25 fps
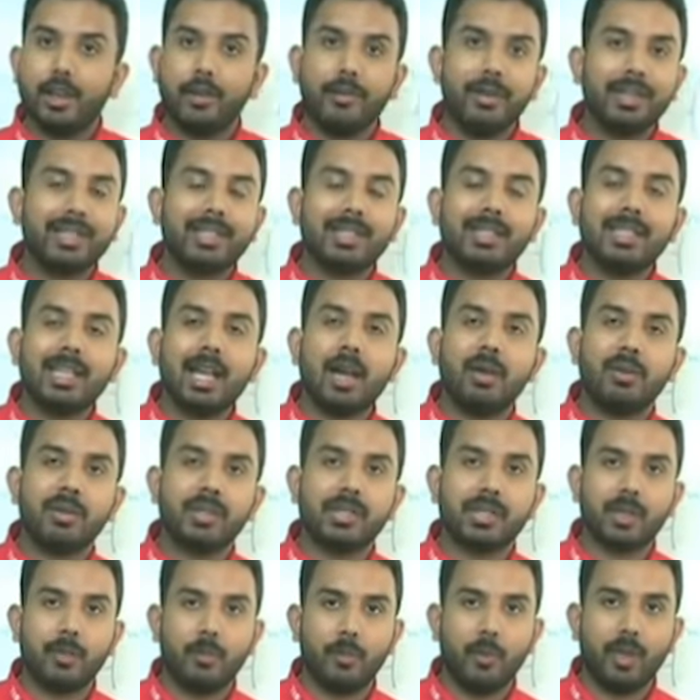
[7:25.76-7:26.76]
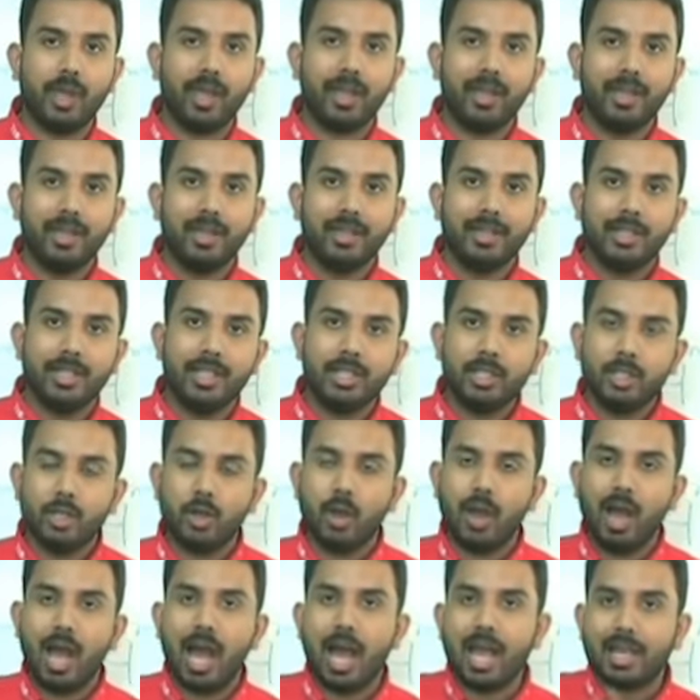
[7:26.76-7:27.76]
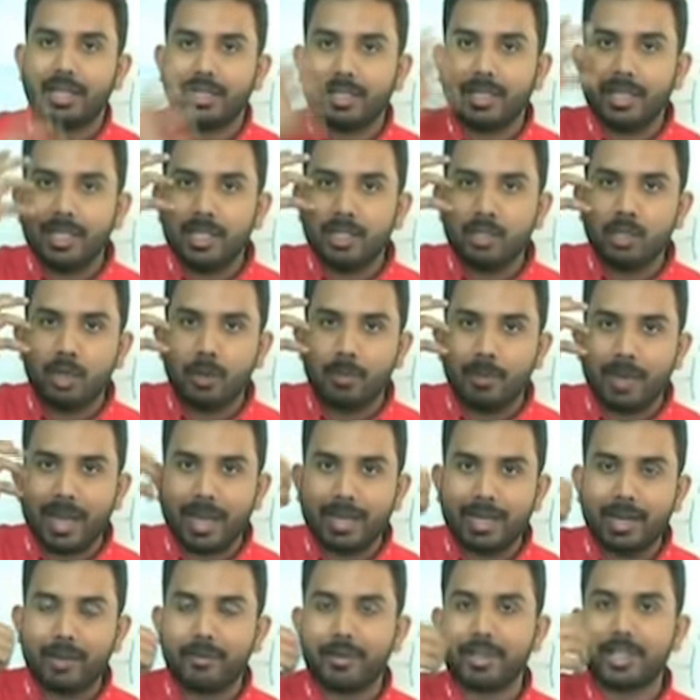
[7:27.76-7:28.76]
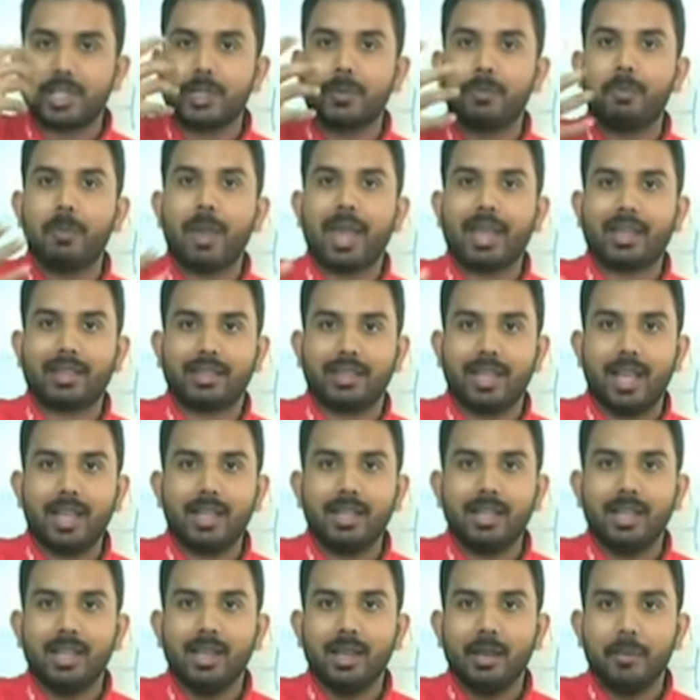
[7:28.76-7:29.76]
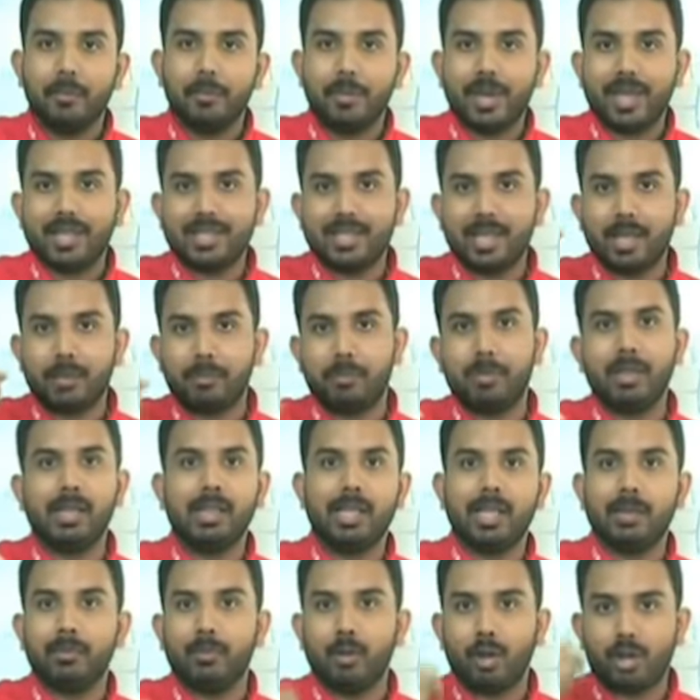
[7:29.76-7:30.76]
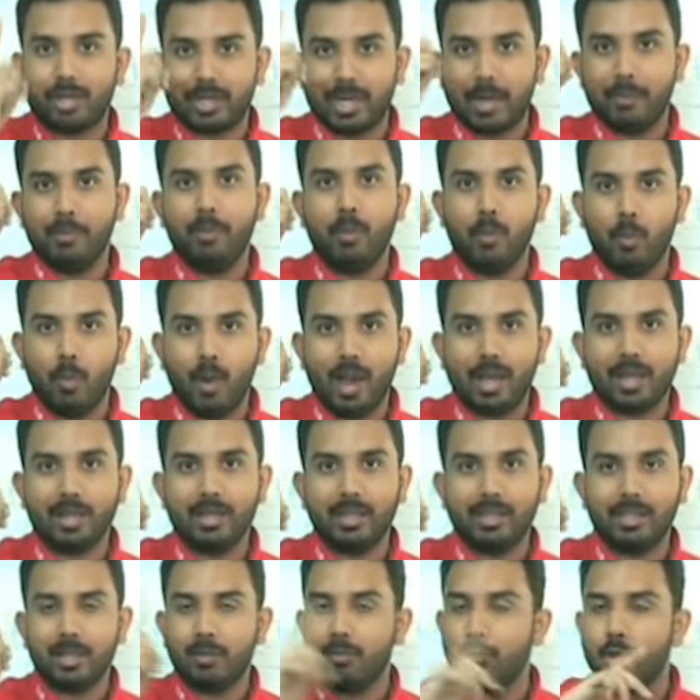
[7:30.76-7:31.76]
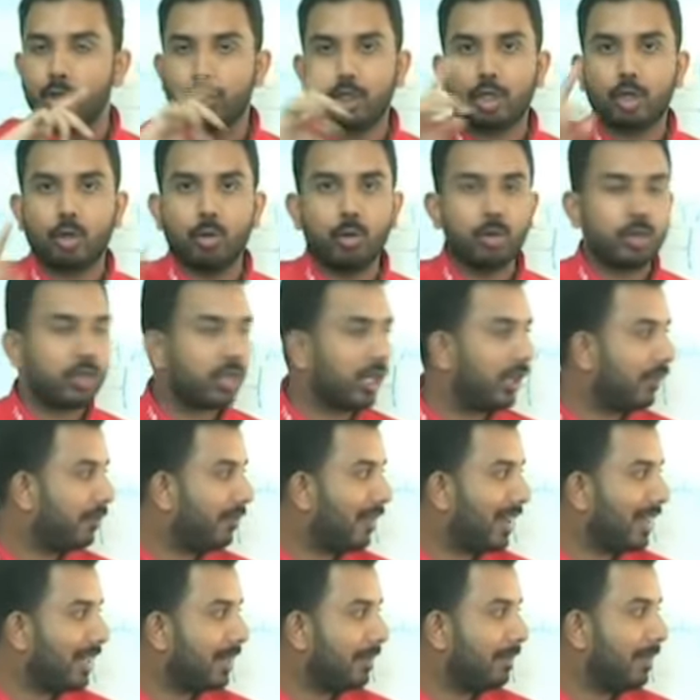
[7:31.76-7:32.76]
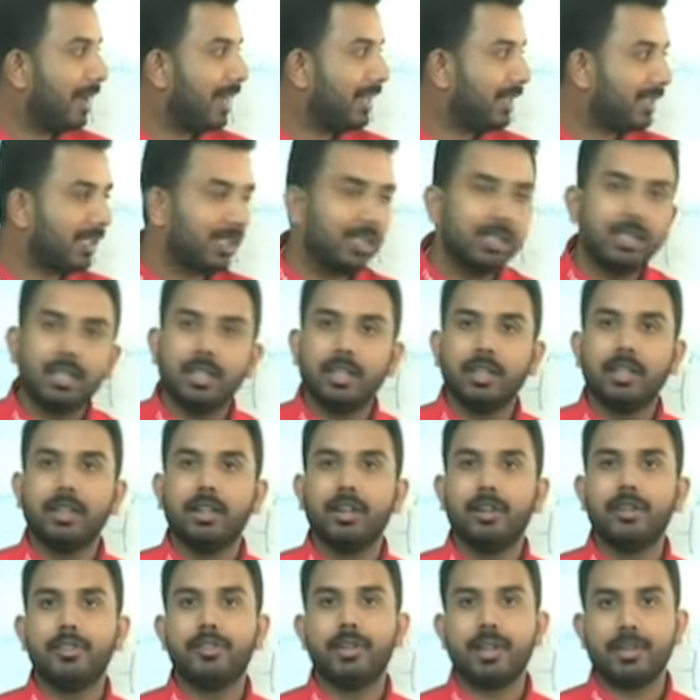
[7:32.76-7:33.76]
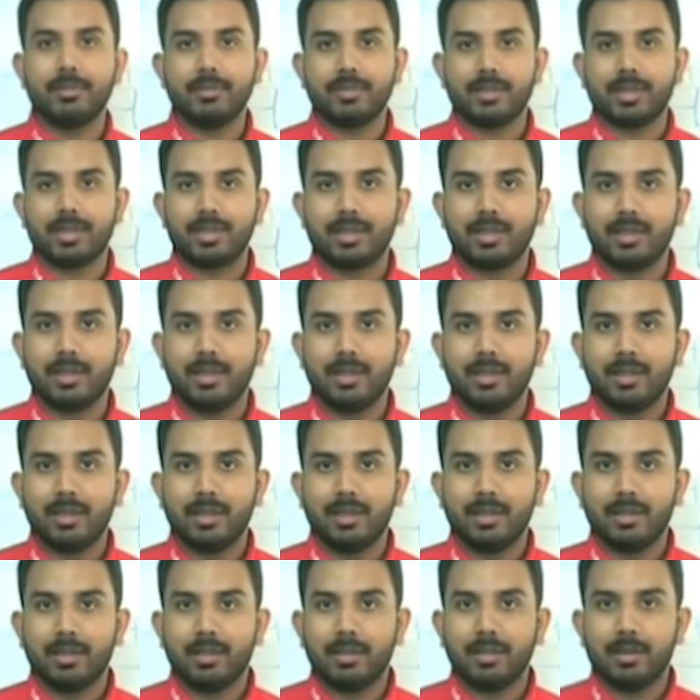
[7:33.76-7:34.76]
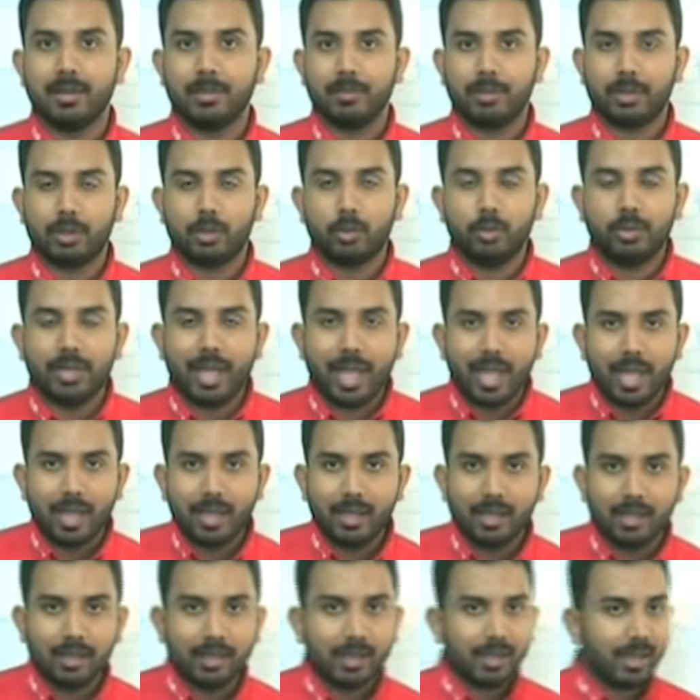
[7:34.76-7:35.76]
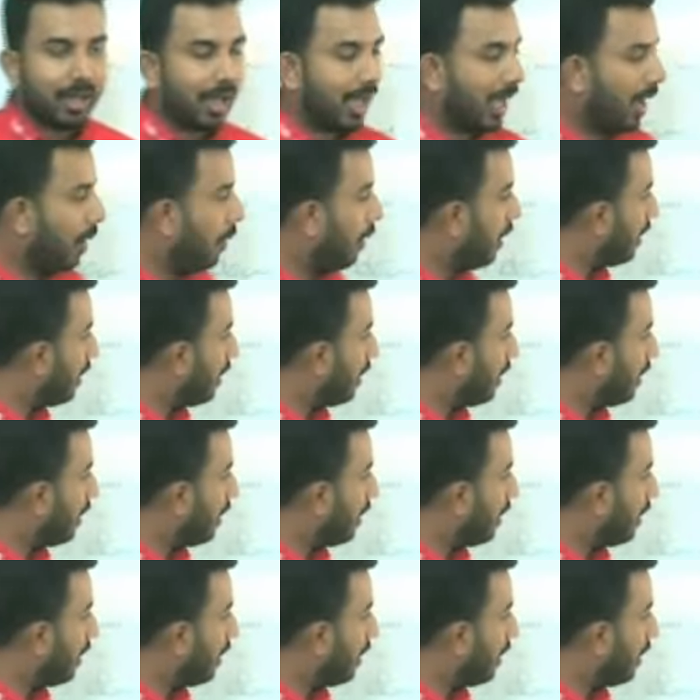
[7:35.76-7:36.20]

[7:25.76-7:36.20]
written down somewhere in your heart, in your mind. I respect that. Basic building block number 1, the most crucial, fundamental, dreams. But today, I